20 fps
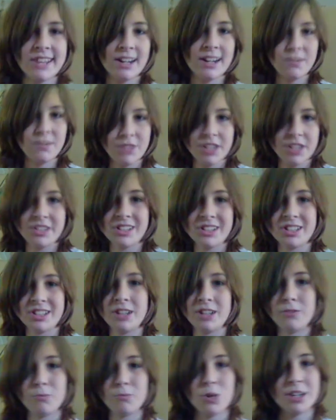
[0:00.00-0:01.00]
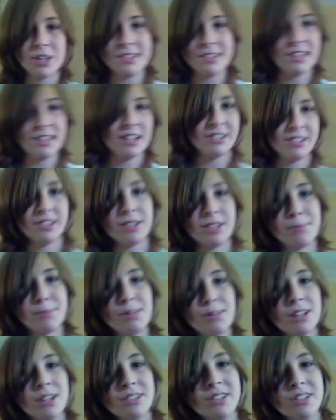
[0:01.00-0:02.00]
that on VHS. I don't watch that on Disney
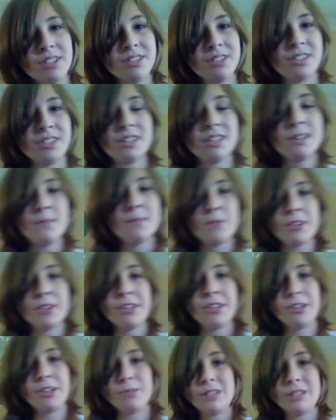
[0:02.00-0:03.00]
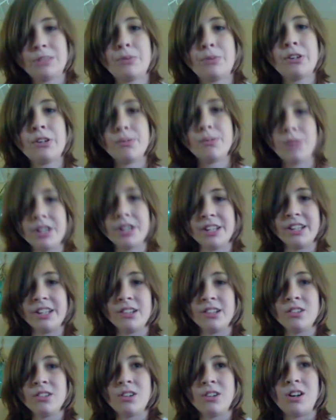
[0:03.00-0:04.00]
Plus because we spend our
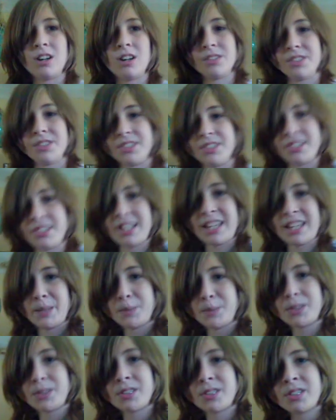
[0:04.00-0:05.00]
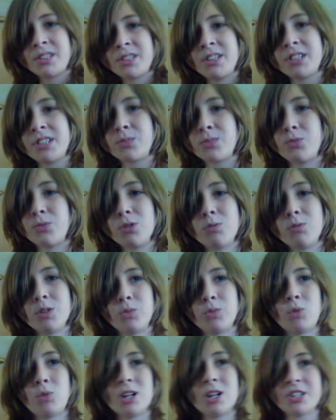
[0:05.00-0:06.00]
money on these tapes. It's more
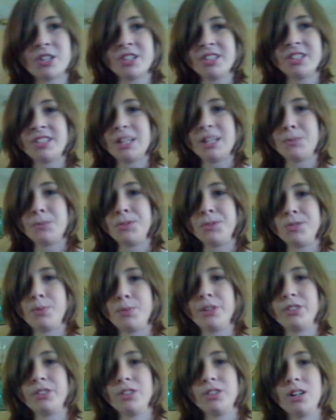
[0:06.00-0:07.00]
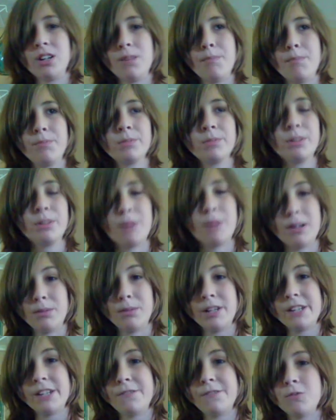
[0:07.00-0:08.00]
worth watching the tapes you spent a good amount of
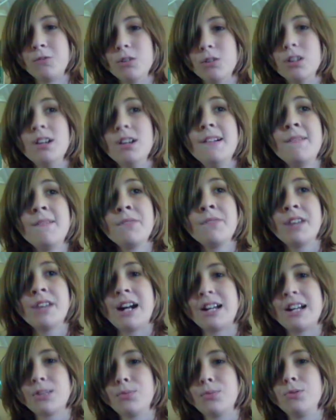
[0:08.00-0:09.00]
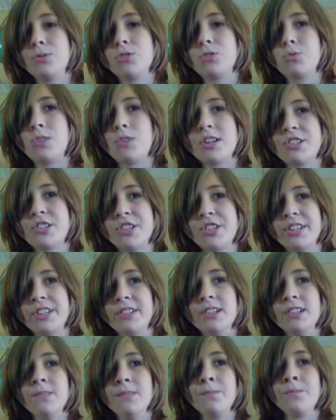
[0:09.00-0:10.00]
money for, as opposed to
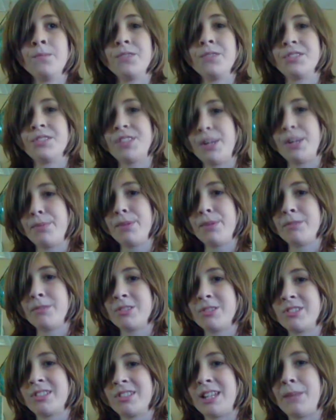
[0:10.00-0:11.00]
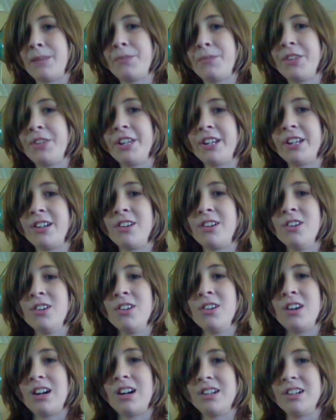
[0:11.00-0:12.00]
watching pretty much the same thing
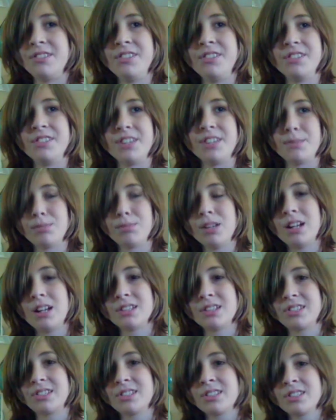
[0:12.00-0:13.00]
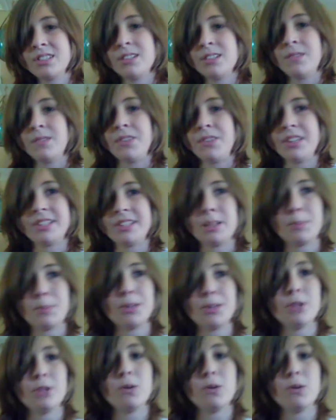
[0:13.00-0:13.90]
on Disney Plus, except you